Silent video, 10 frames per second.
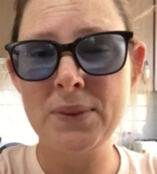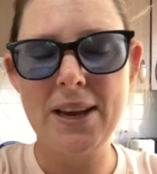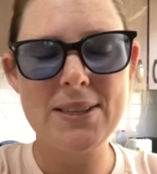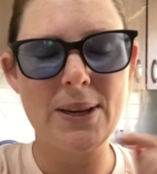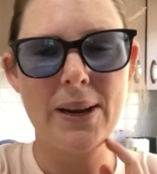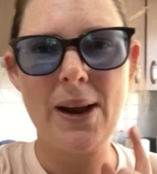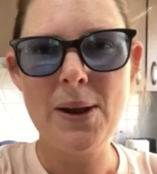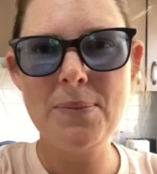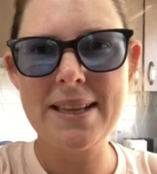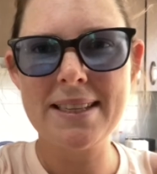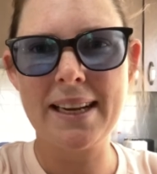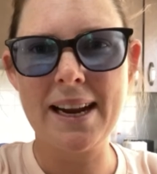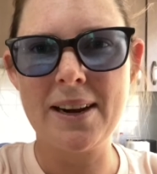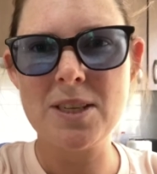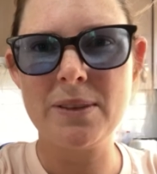So I hope that's an
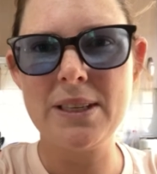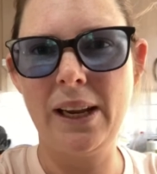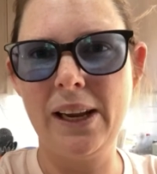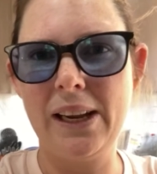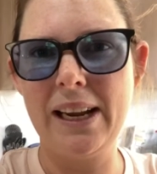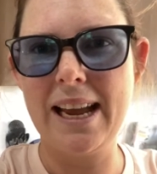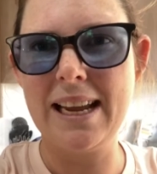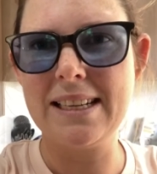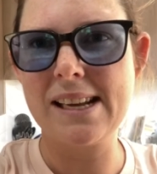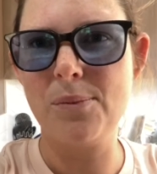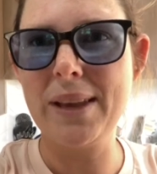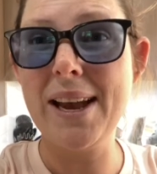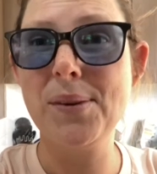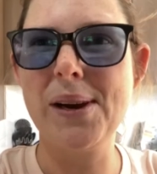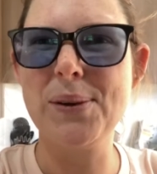encouragement to you, and yeah,
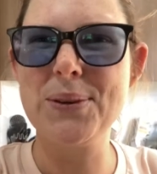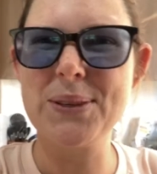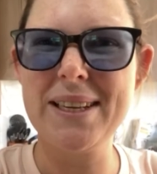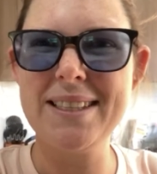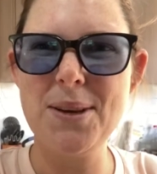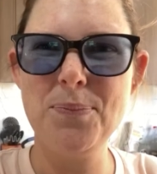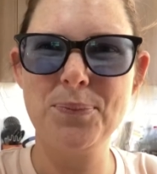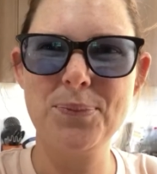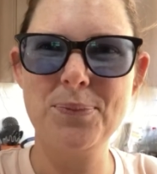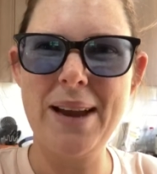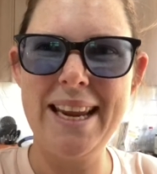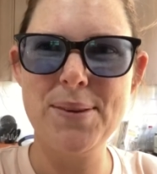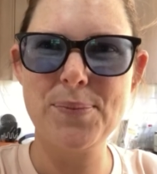I'll talk to you soon. Bye.